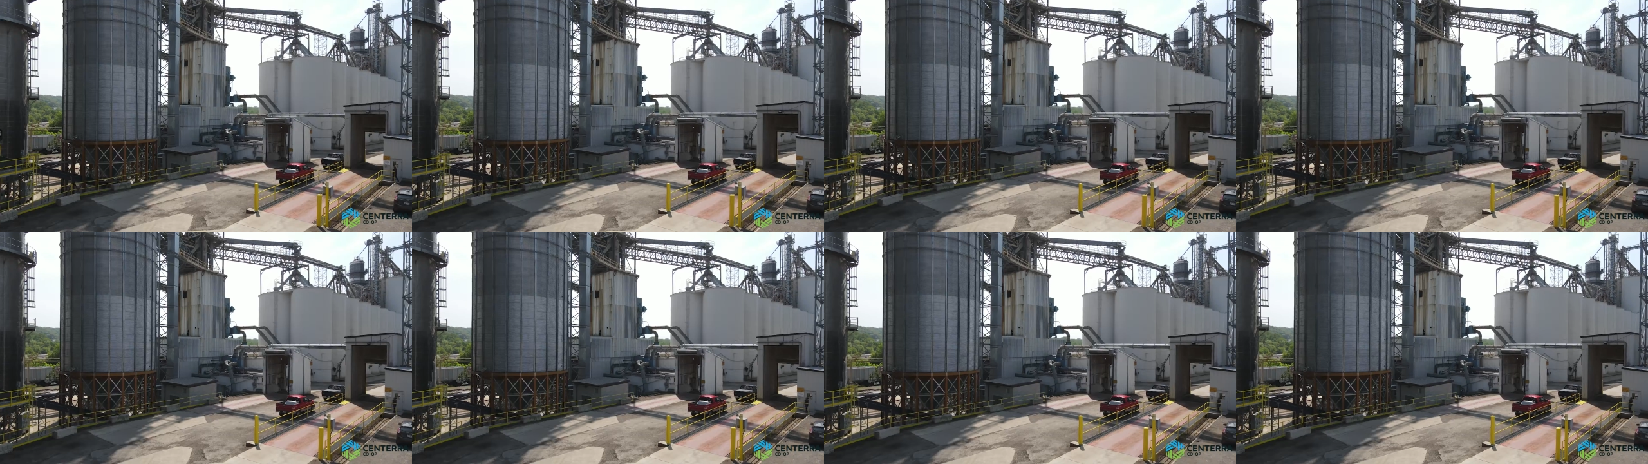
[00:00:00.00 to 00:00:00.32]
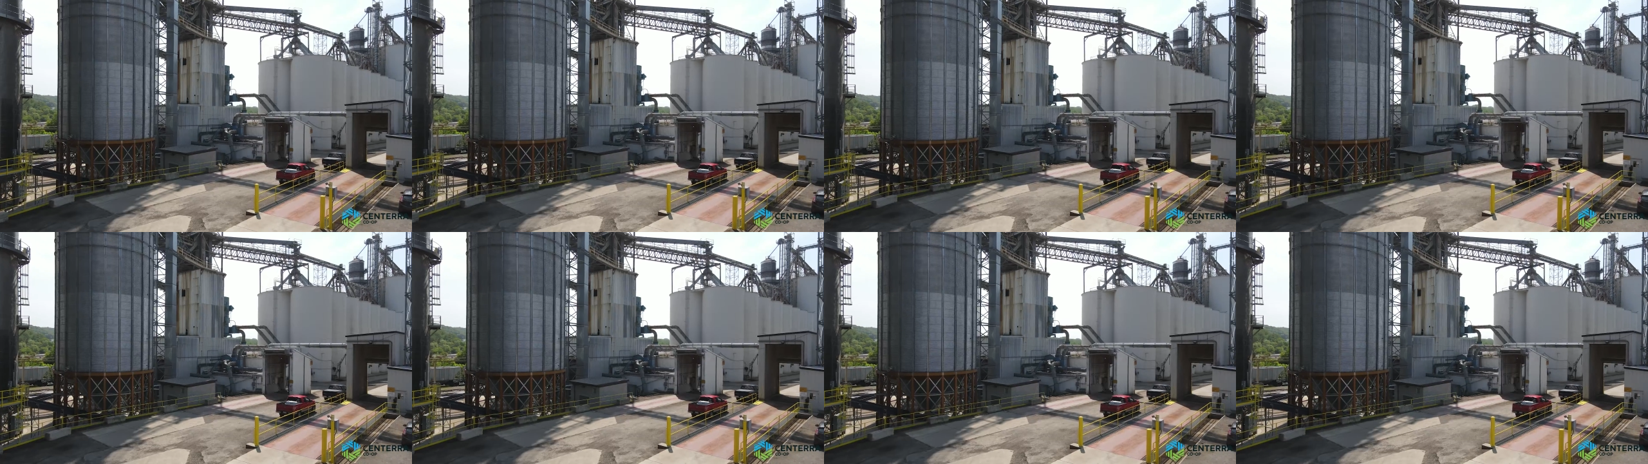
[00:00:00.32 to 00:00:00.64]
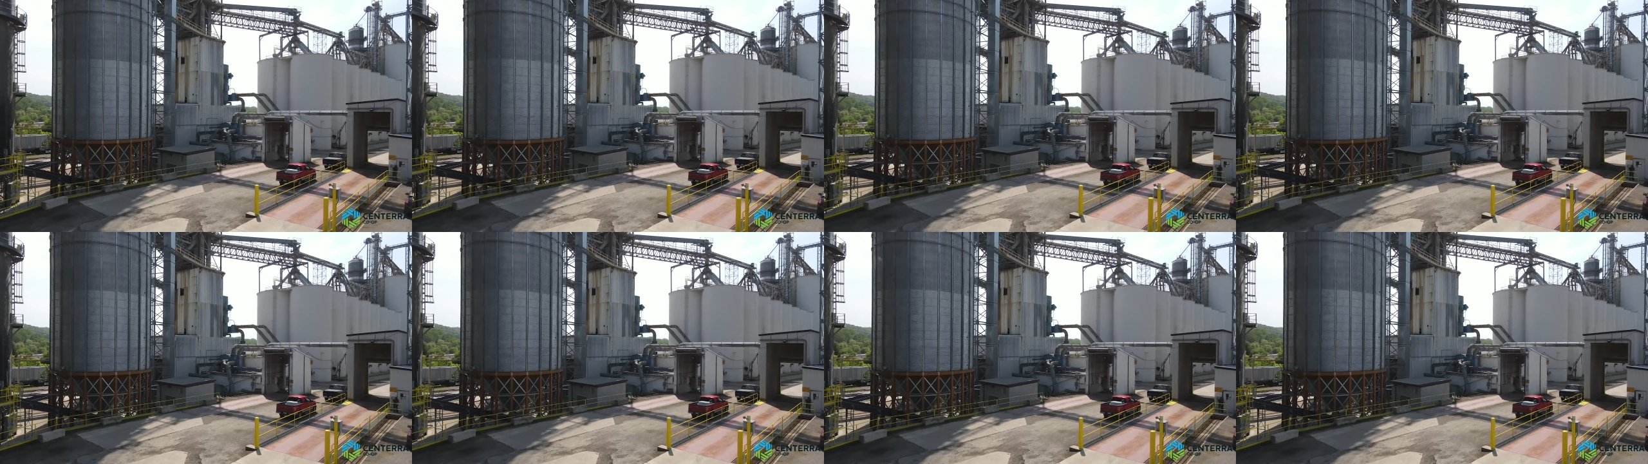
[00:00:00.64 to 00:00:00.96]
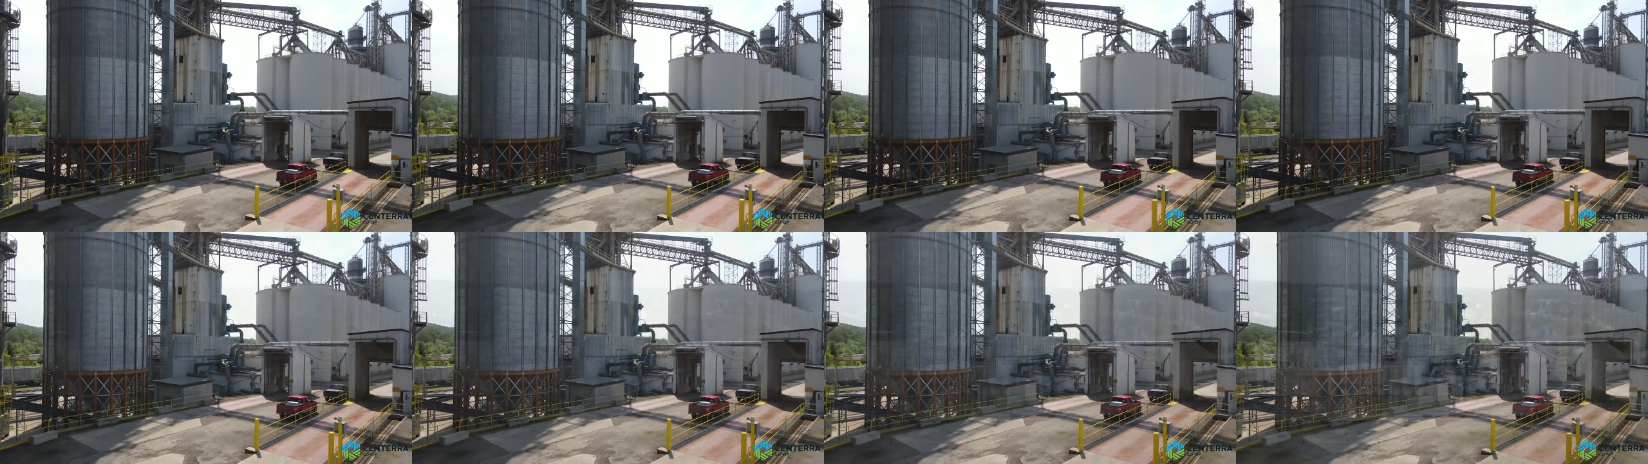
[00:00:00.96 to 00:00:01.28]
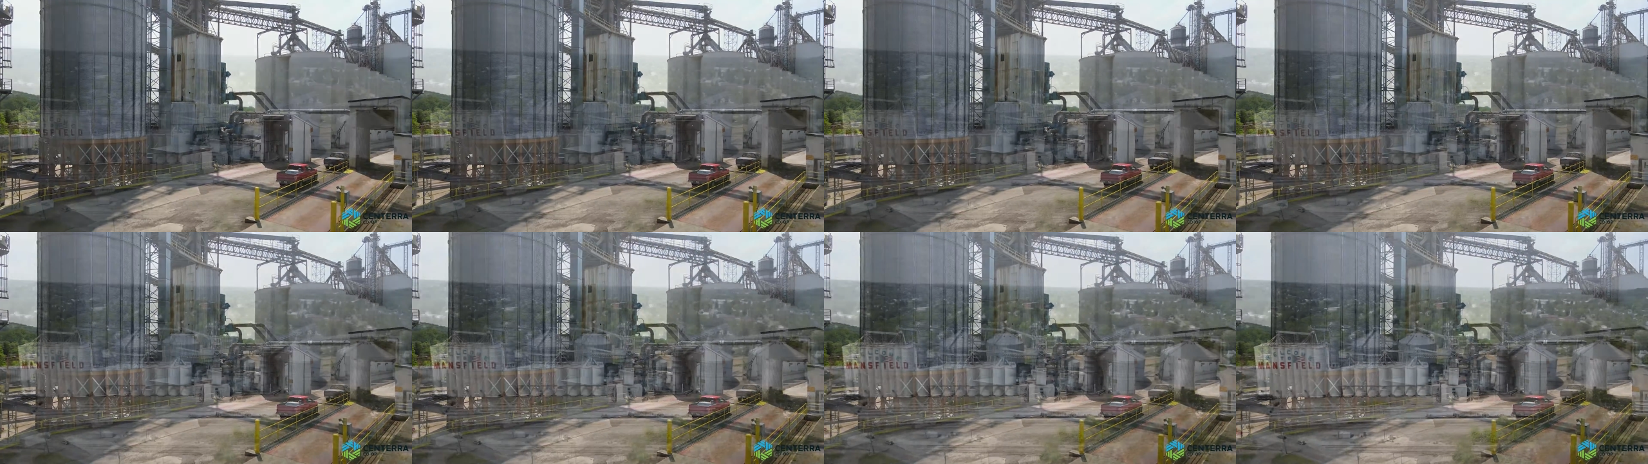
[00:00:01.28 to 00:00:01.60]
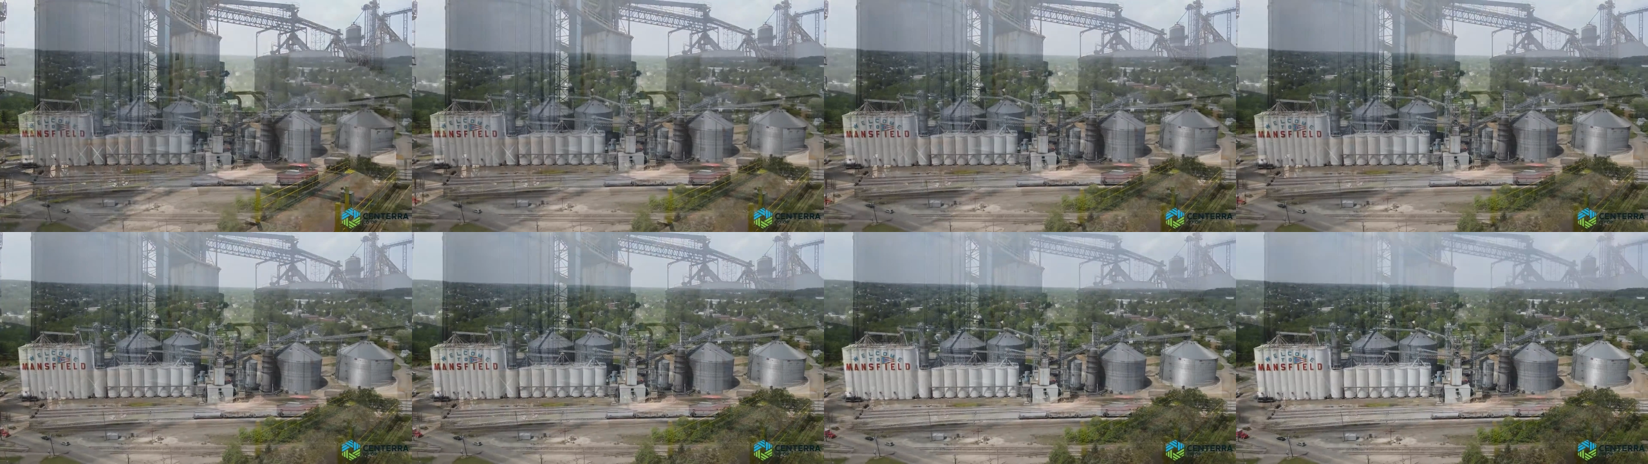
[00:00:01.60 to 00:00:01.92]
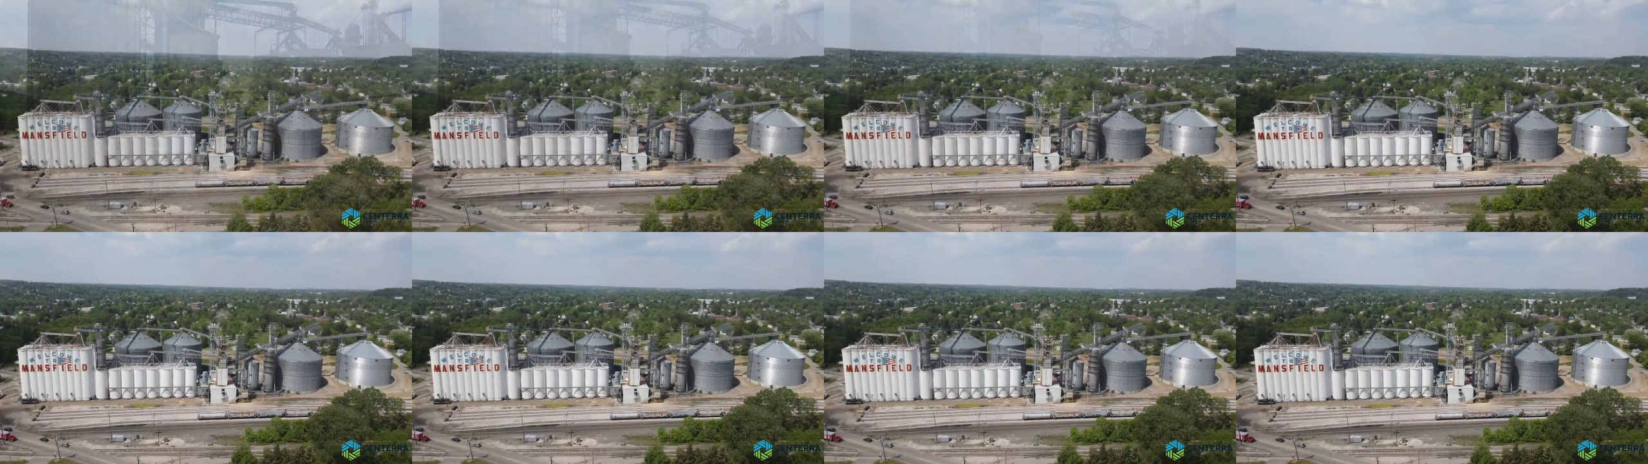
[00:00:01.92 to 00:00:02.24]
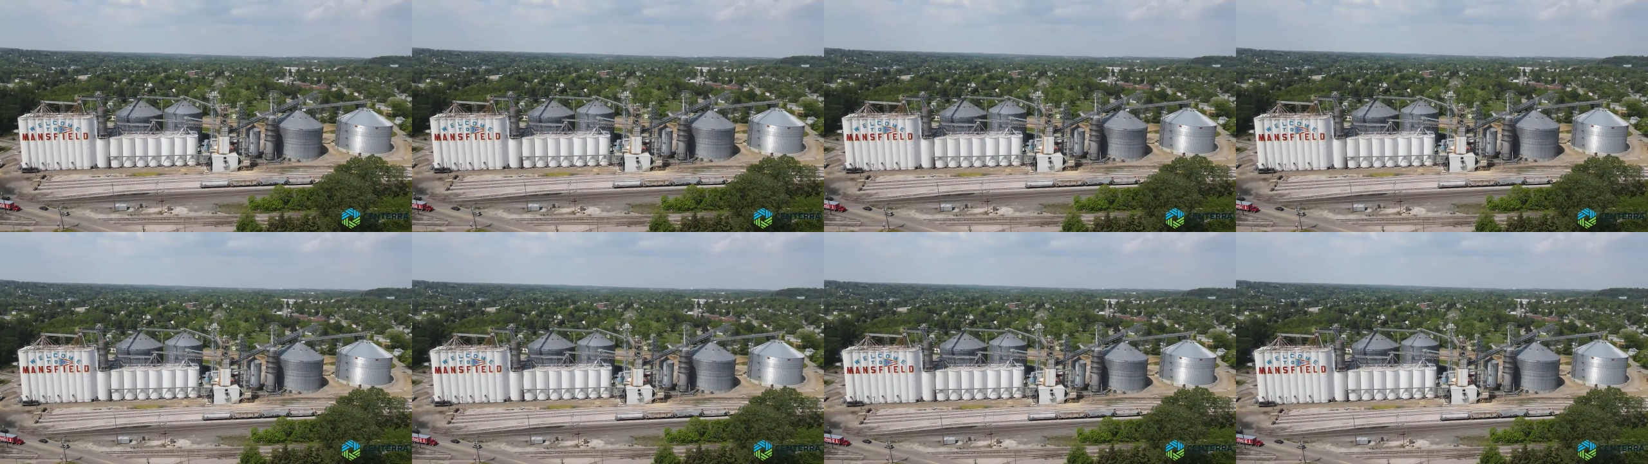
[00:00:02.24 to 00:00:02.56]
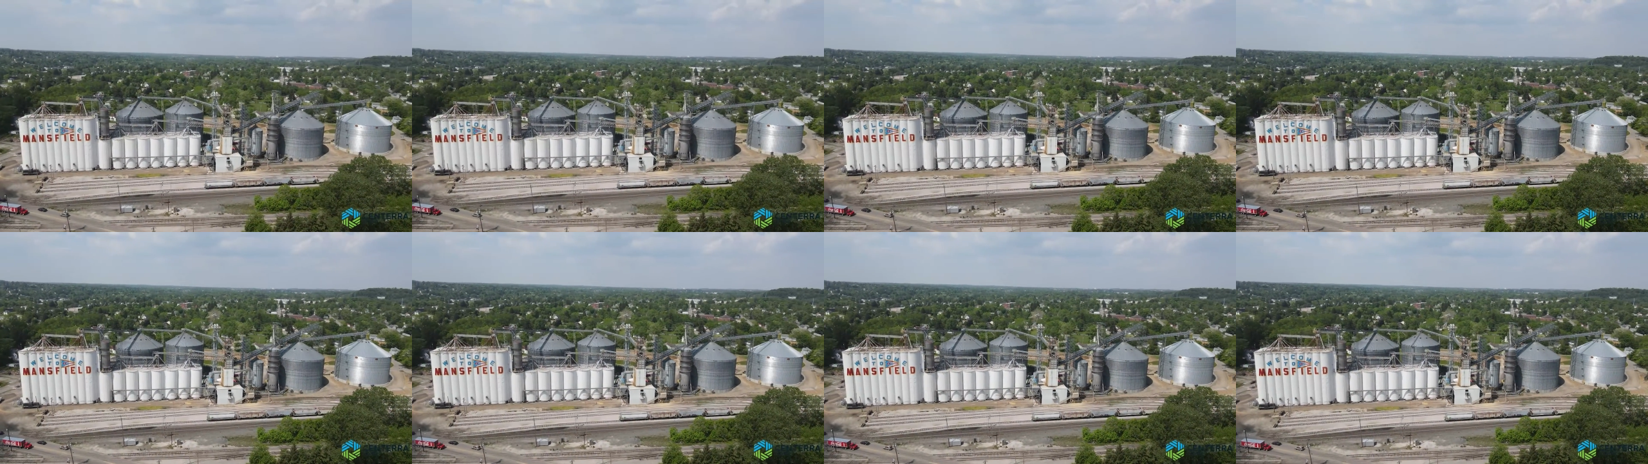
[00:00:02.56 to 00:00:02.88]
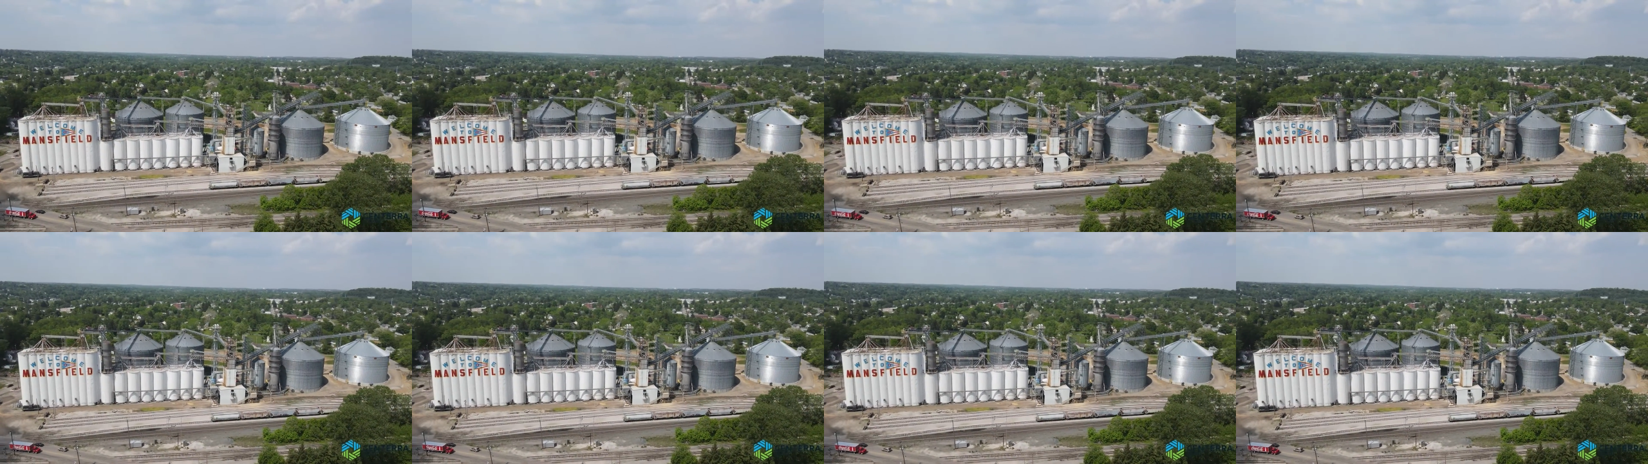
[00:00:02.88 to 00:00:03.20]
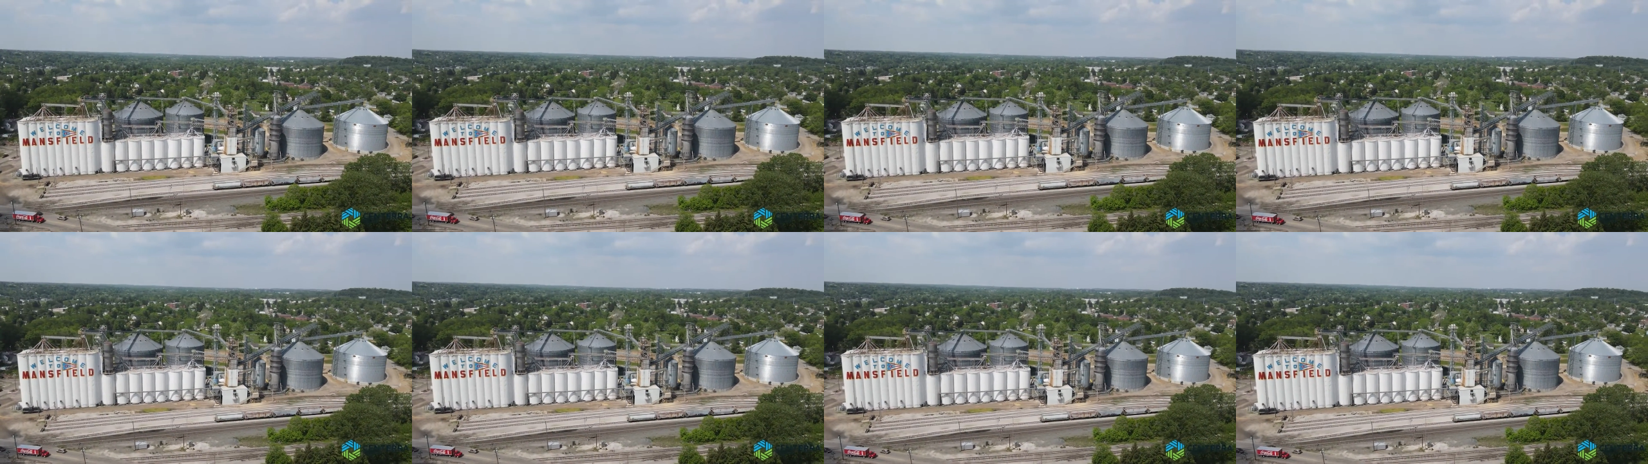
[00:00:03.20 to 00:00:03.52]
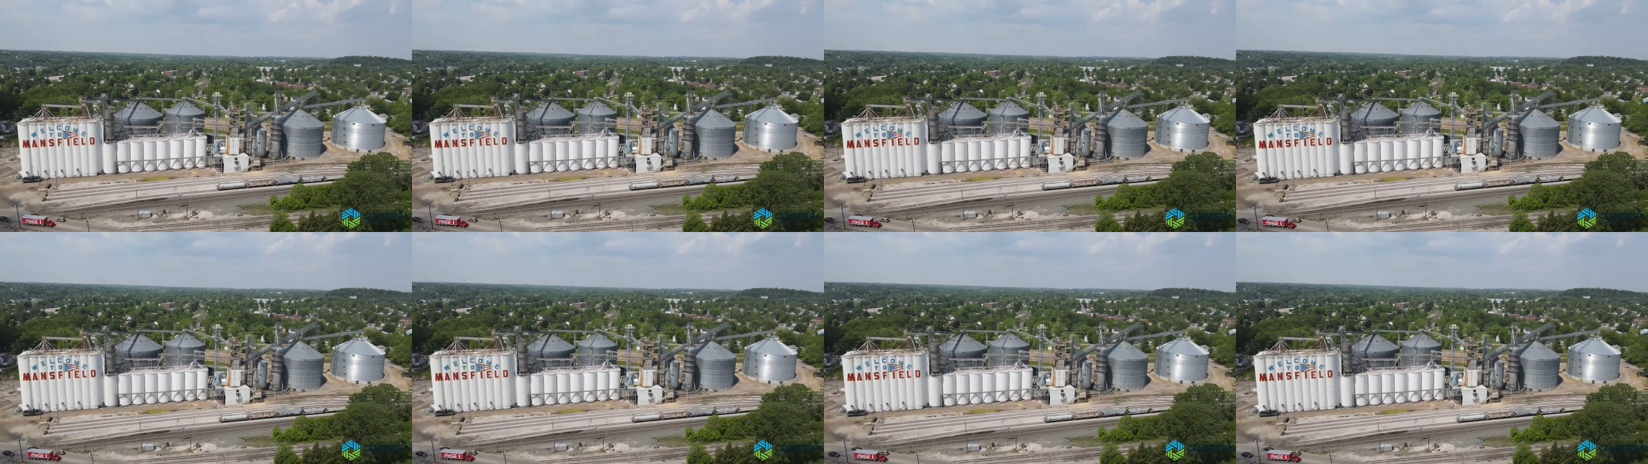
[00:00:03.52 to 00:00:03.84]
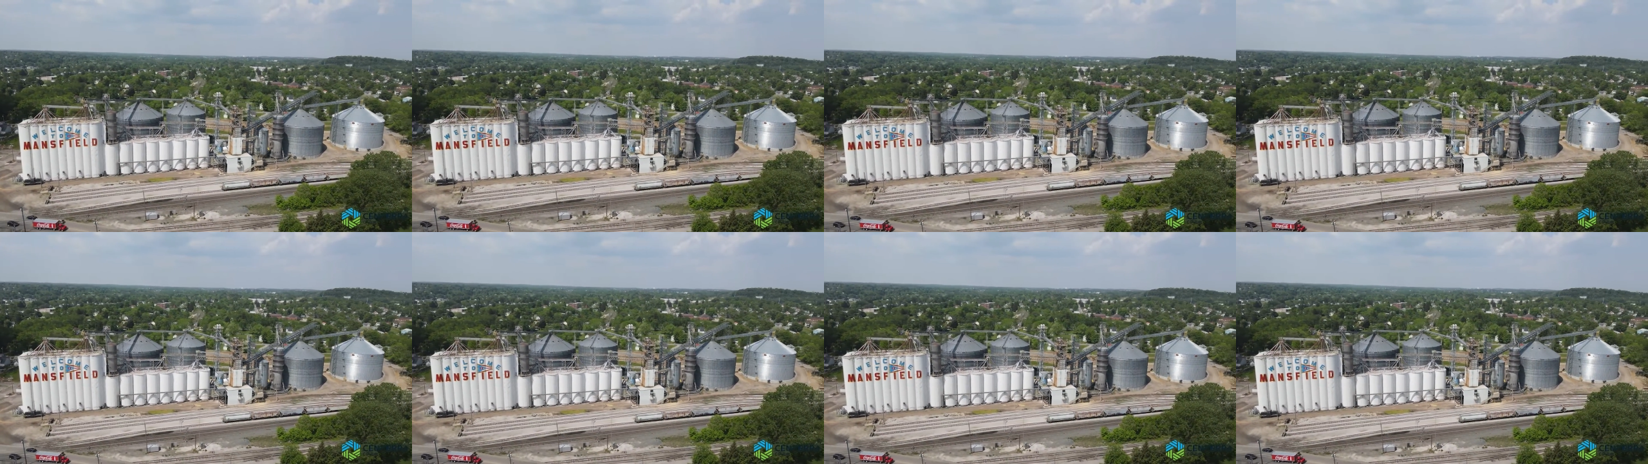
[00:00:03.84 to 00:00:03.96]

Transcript: [unreadable: no face in view]